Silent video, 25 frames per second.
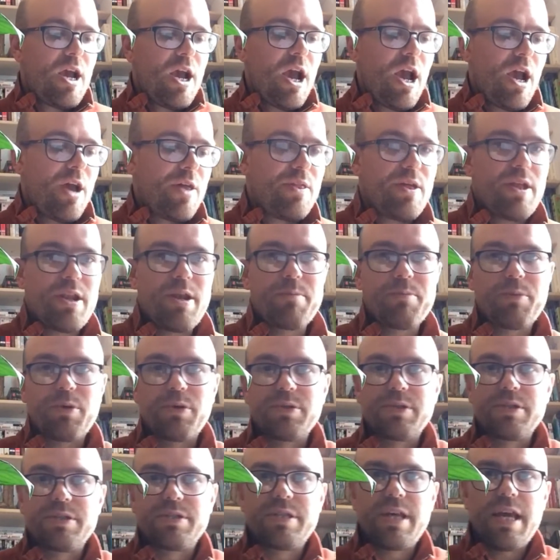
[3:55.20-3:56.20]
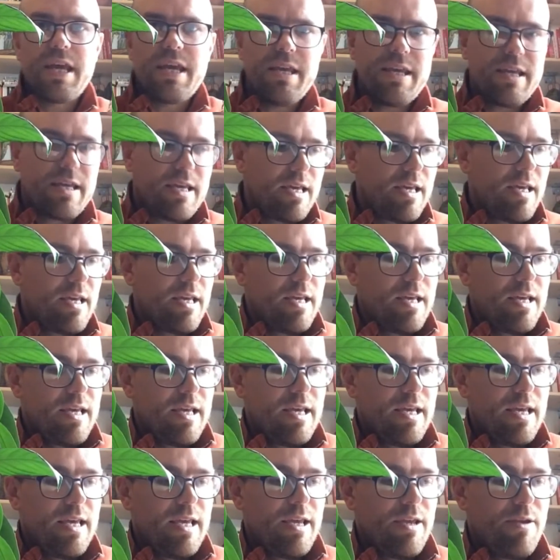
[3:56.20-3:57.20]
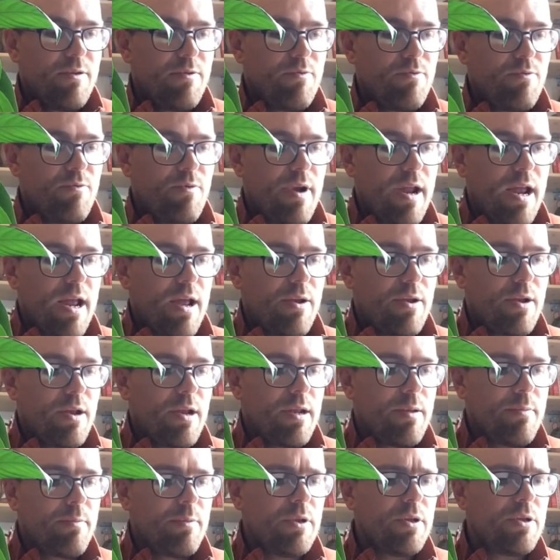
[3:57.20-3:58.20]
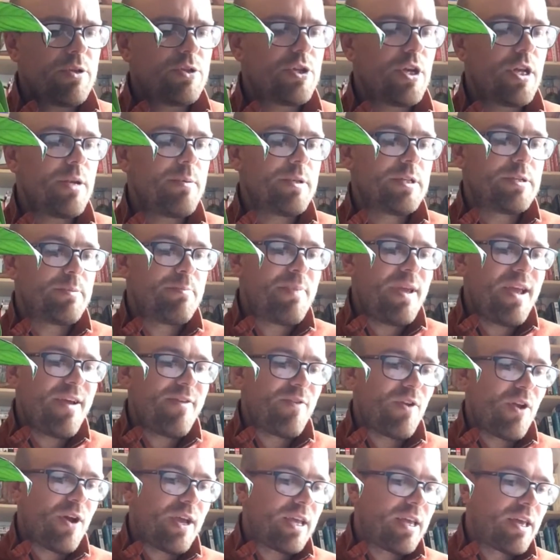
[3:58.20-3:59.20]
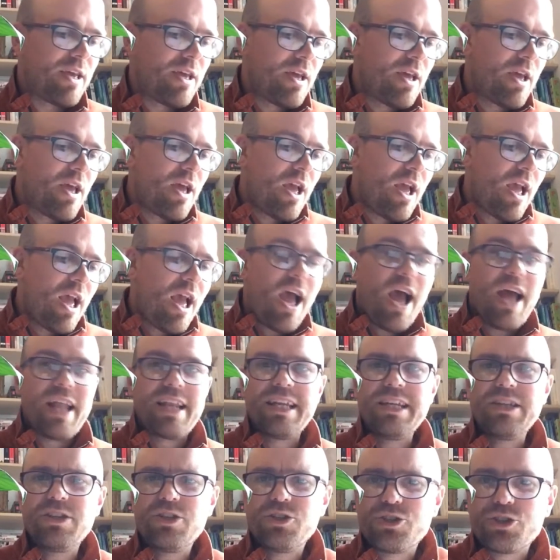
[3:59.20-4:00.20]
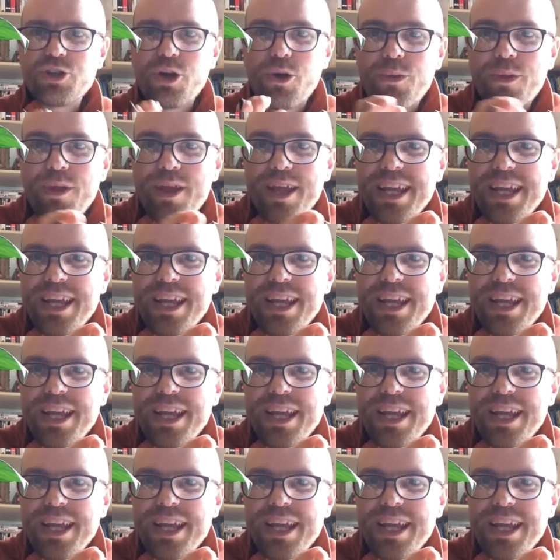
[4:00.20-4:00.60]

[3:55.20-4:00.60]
And then I'm going to take it round. And I'm going to turn him into a bit of like, I need to show that